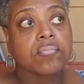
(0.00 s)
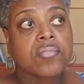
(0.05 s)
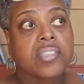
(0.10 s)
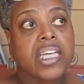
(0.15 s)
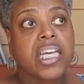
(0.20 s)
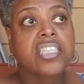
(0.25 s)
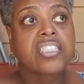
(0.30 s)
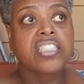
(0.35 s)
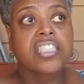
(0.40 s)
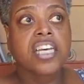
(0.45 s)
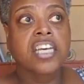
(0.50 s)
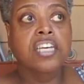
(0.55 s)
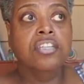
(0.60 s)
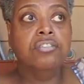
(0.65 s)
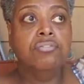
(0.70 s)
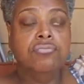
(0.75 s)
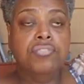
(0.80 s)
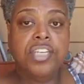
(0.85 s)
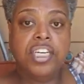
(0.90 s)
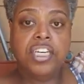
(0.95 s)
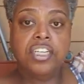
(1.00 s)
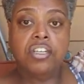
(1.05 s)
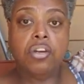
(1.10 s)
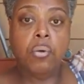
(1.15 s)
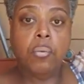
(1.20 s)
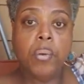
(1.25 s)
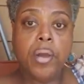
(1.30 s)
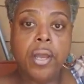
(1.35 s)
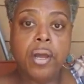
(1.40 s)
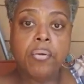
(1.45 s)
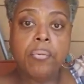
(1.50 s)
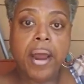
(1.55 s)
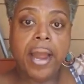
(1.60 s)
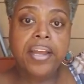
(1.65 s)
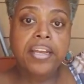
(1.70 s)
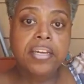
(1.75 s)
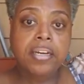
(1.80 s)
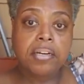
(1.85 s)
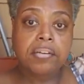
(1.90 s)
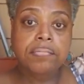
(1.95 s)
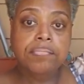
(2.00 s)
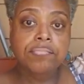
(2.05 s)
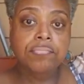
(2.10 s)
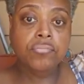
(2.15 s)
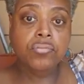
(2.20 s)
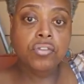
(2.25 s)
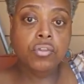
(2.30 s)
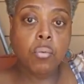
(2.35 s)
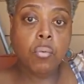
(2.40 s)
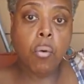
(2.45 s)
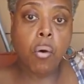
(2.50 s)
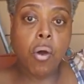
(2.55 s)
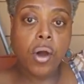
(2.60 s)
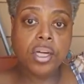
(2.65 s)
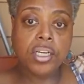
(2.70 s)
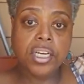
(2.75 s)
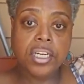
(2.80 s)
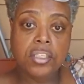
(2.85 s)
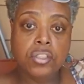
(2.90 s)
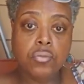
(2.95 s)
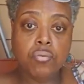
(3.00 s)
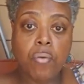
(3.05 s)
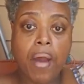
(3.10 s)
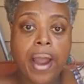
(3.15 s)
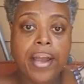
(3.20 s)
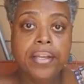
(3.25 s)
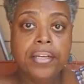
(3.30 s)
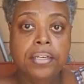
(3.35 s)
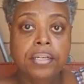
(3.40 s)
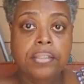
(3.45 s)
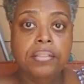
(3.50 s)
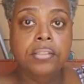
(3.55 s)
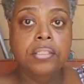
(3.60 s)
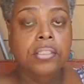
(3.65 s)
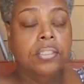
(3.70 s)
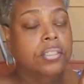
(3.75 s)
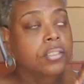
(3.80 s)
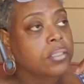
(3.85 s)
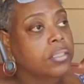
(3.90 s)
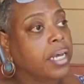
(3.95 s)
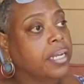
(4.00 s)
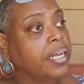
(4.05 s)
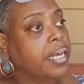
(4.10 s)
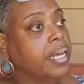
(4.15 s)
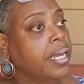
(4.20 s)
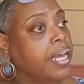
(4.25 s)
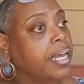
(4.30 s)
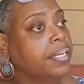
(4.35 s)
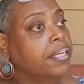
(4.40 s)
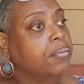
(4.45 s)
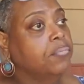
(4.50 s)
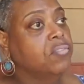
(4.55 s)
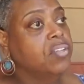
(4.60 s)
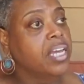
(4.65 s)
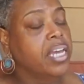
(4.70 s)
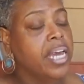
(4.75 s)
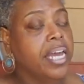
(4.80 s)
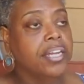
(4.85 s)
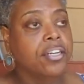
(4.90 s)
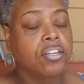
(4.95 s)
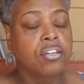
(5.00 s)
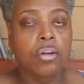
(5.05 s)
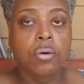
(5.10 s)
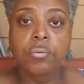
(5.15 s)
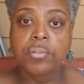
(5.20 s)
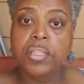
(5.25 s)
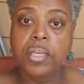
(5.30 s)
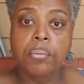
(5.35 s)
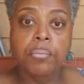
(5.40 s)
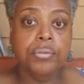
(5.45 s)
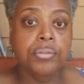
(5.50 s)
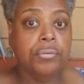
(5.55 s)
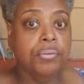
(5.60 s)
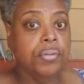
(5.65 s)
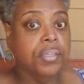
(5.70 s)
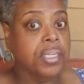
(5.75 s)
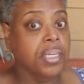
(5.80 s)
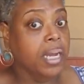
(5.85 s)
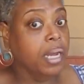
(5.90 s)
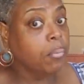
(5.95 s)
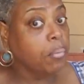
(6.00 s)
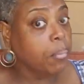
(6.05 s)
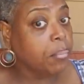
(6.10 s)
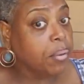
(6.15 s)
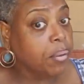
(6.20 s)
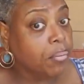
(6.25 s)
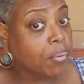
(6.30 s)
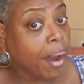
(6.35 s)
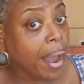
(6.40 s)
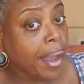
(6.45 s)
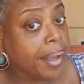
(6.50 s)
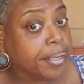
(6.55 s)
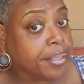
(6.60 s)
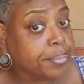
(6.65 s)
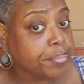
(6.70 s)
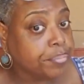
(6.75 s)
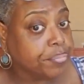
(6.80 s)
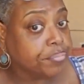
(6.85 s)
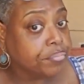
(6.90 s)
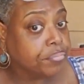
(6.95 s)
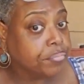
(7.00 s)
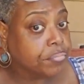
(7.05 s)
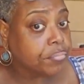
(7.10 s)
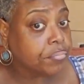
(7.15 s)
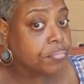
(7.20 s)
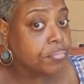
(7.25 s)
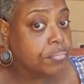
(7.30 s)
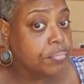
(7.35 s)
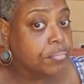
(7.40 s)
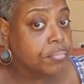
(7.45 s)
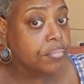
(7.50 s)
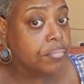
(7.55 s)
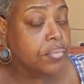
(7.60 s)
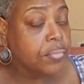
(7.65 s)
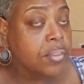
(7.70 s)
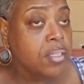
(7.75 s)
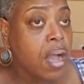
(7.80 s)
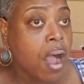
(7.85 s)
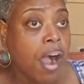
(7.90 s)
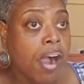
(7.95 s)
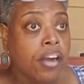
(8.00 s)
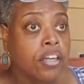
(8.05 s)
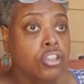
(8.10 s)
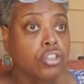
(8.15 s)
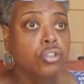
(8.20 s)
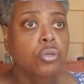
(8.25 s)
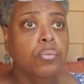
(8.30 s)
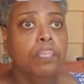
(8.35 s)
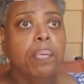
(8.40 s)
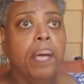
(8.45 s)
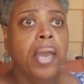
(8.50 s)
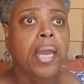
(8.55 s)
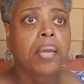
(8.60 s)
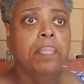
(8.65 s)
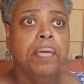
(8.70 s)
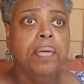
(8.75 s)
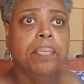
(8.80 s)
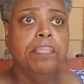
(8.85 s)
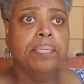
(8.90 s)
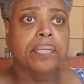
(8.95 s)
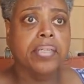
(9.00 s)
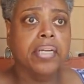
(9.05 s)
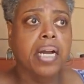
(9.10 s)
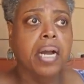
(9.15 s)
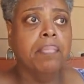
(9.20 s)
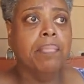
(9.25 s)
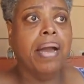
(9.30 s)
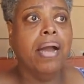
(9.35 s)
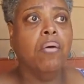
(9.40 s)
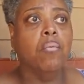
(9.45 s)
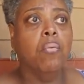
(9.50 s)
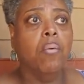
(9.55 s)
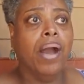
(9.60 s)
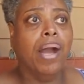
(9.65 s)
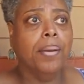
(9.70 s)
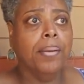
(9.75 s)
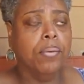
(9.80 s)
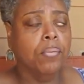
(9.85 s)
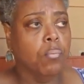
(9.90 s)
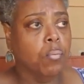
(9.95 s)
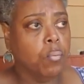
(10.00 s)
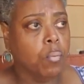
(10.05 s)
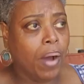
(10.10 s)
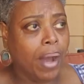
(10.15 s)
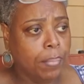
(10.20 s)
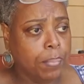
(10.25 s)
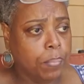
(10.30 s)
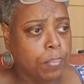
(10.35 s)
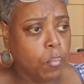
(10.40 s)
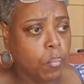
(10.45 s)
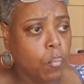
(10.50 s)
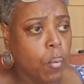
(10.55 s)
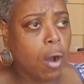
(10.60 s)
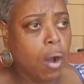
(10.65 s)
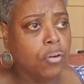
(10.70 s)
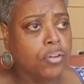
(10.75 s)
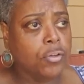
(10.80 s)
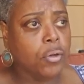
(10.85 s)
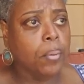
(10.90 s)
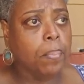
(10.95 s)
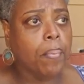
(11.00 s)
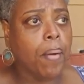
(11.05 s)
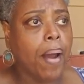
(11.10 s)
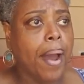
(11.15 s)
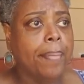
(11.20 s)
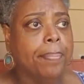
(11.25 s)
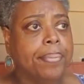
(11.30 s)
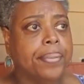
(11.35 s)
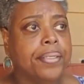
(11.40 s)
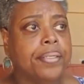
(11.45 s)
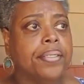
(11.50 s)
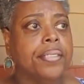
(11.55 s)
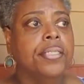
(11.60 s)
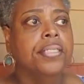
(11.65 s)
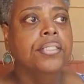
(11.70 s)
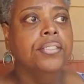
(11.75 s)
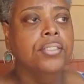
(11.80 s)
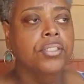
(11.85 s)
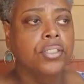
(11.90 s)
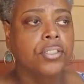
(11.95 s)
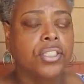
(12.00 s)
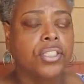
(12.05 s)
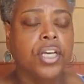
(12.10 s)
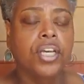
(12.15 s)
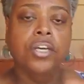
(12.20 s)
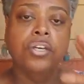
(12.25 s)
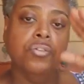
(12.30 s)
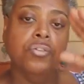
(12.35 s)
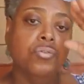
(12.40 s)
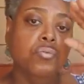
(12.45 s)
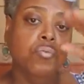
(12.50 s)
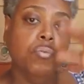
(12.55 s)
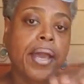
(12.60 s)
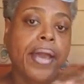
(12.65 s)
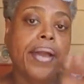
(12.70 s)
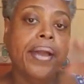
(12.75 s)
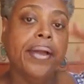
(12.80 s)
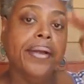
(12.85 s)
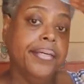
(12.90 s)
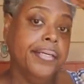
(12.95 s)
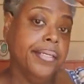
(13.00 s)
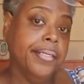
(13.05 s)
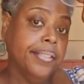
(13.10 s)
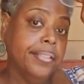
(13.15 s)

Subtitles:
they tell you dig your well right here. The water is right here. Now they had to know what they were doing, and they would be right. You pay people to come out and walk your property to tell you where